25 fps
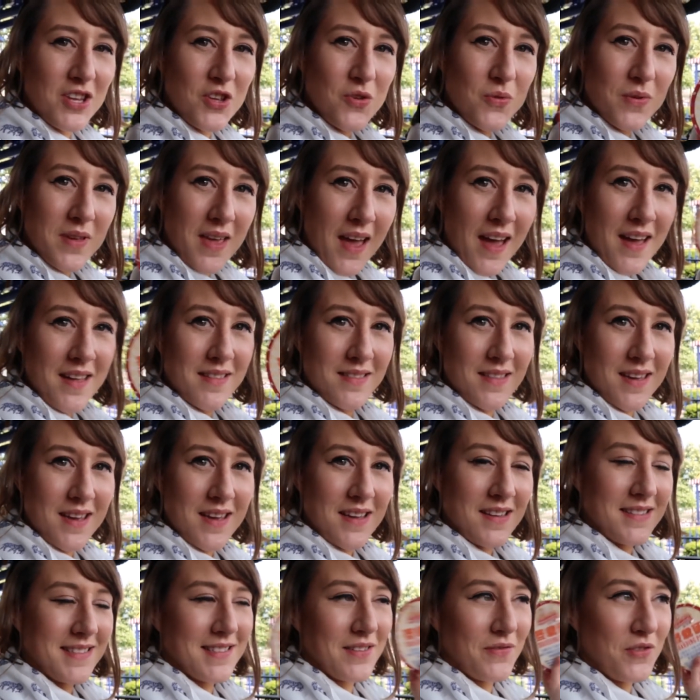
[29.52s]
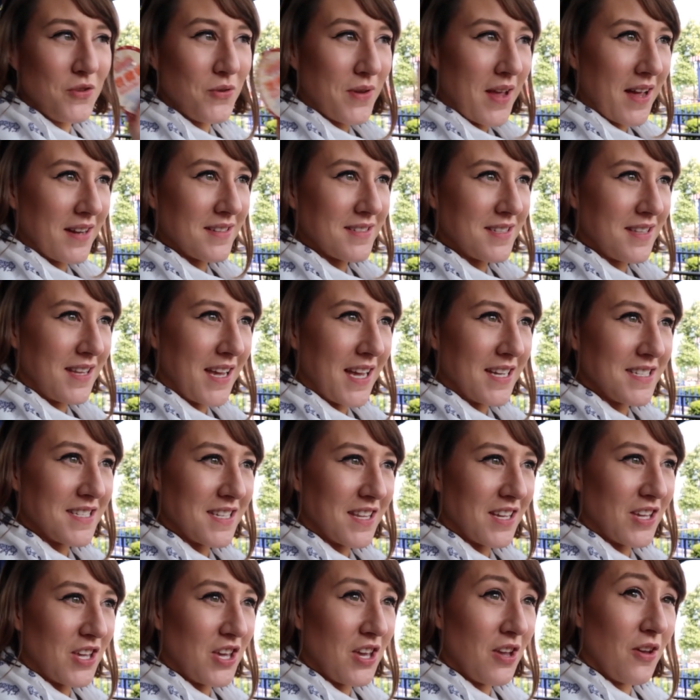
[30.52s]
think you get these if you get to the end
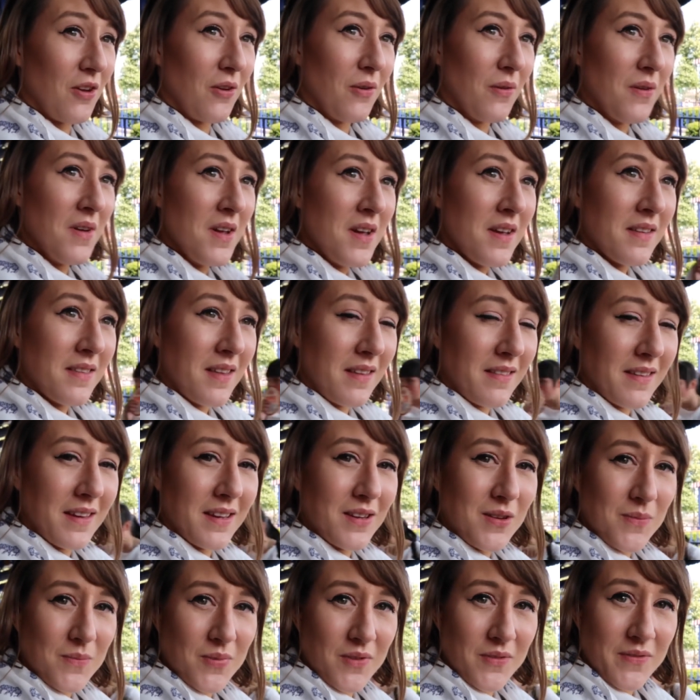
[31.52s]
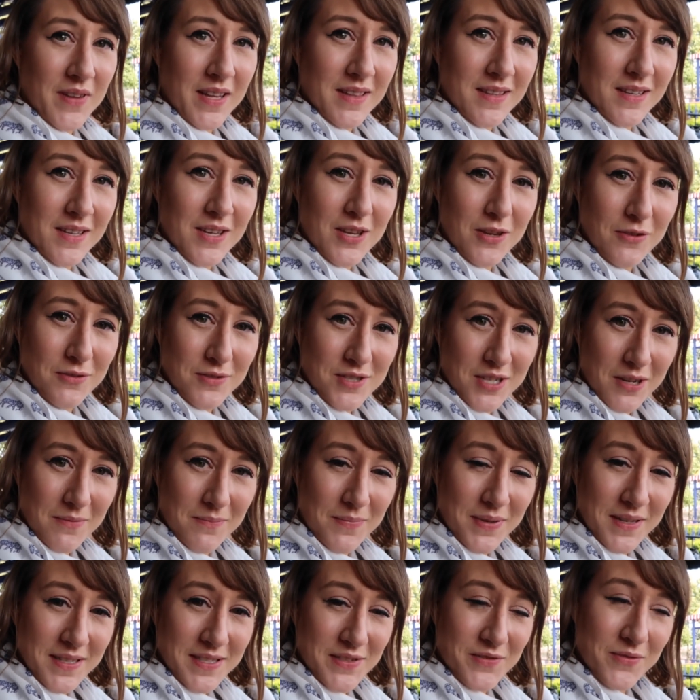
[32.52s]
of the queue. Then they can prevent the queue
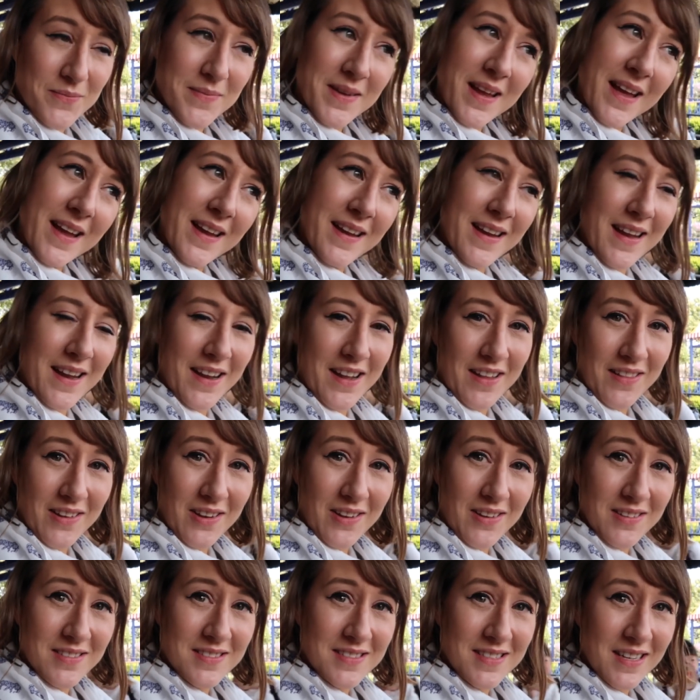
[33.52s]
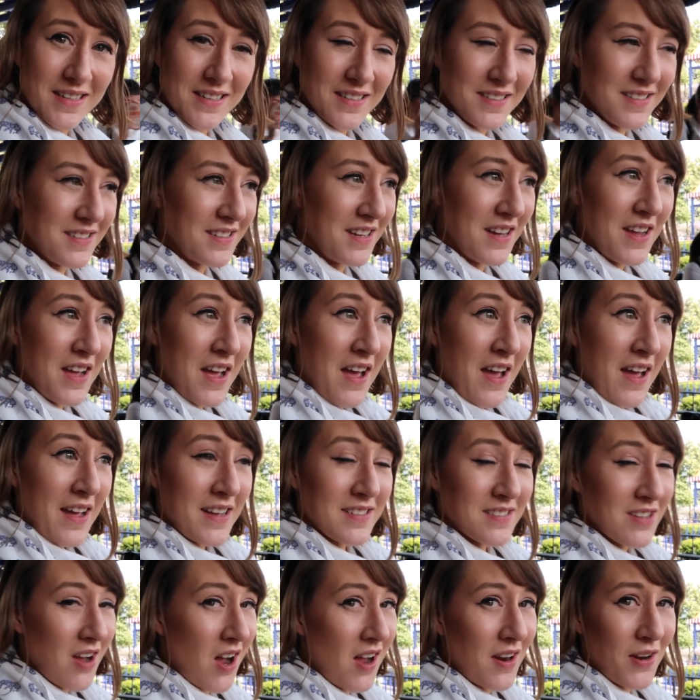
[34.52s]
jumpers from getting in at the last second.
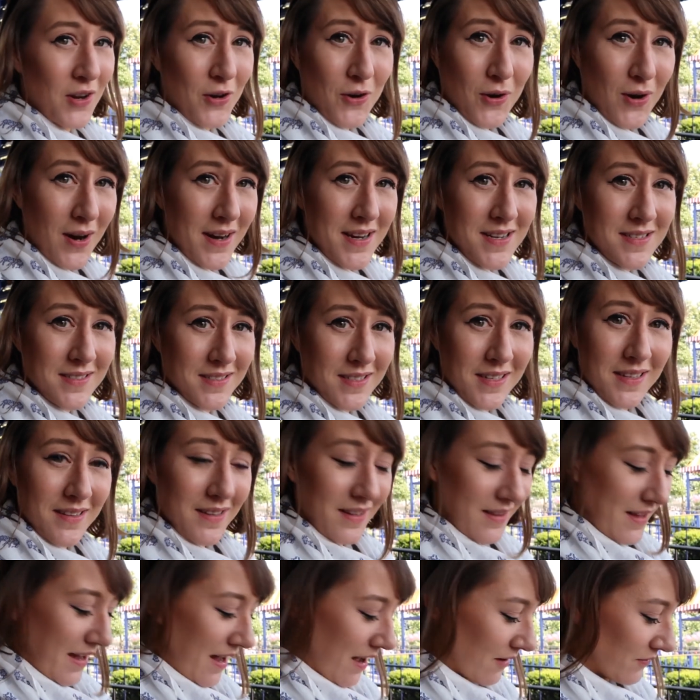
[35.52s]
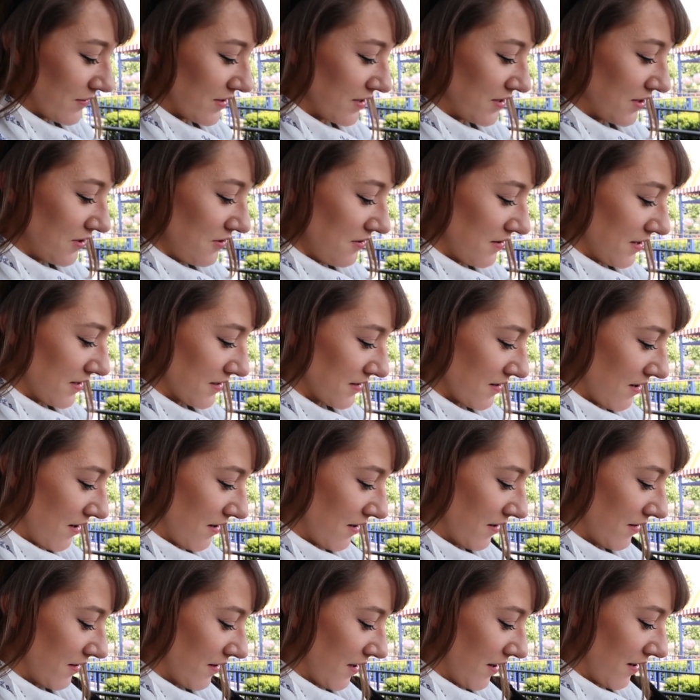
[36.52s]
It's kind of crazy that they have to do this
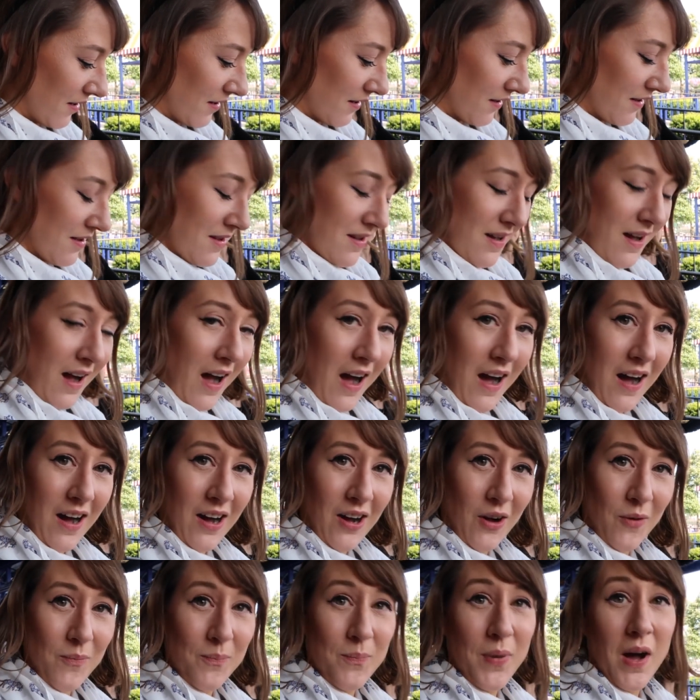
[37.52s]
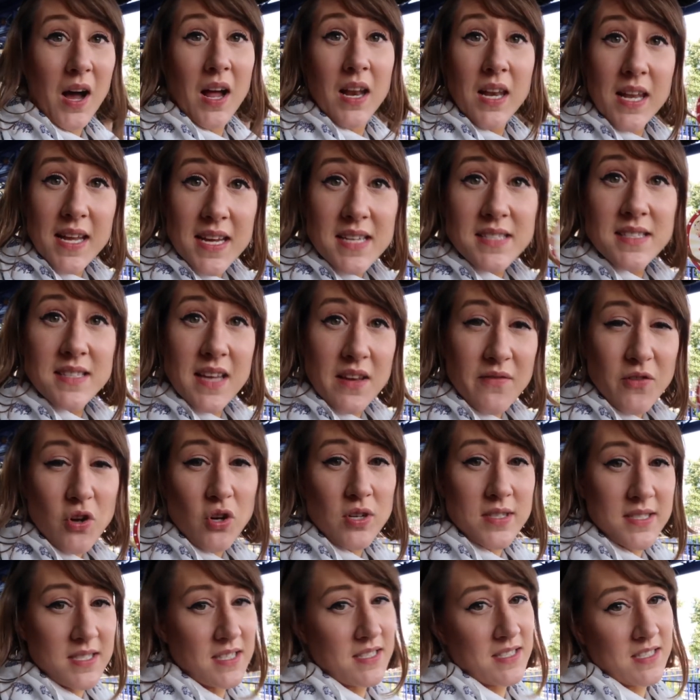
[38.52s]
kind of thing. But at least they've
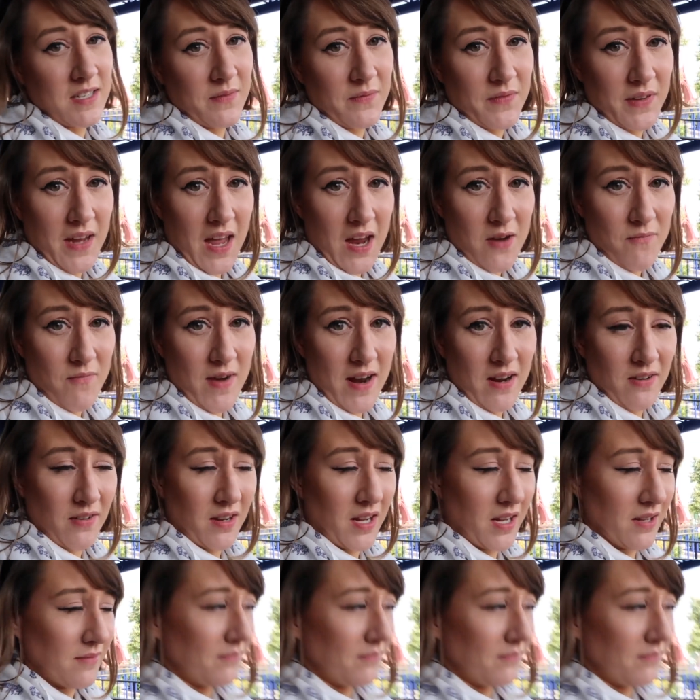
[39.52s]
got a system for getting around